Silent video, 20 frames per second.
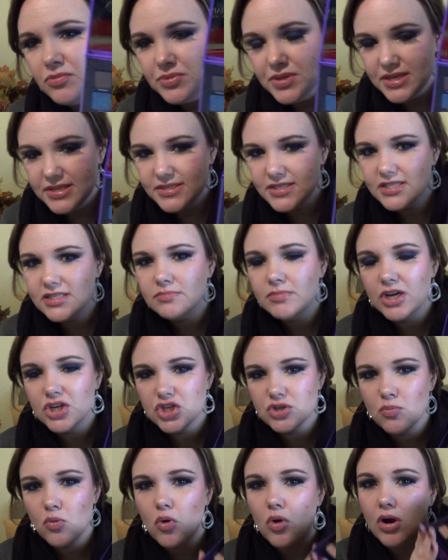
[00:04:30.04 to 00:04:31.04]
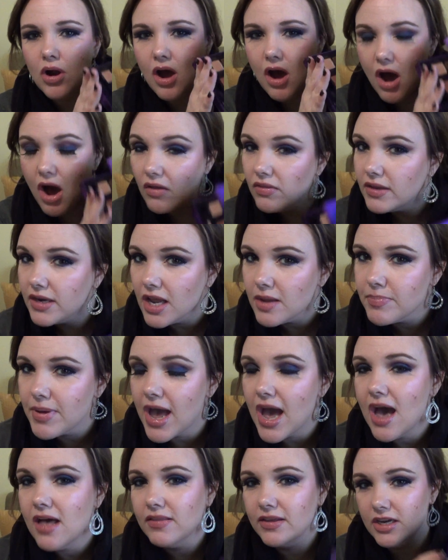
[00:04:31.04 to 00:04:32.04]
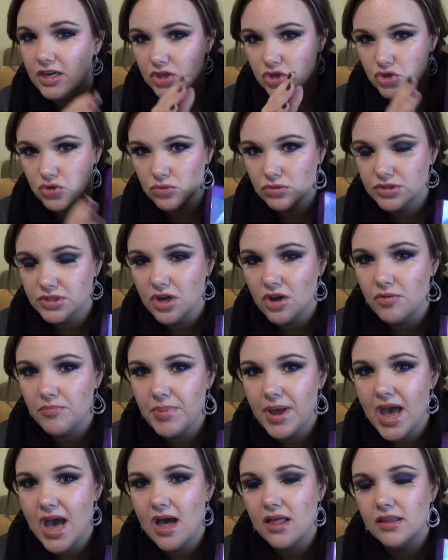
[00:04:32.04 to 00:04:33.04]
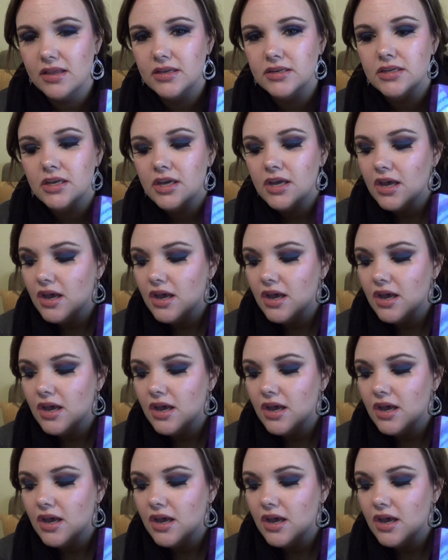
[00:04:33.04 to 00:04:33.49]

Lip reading: this is much more a holiday palette, a jewel tone palette.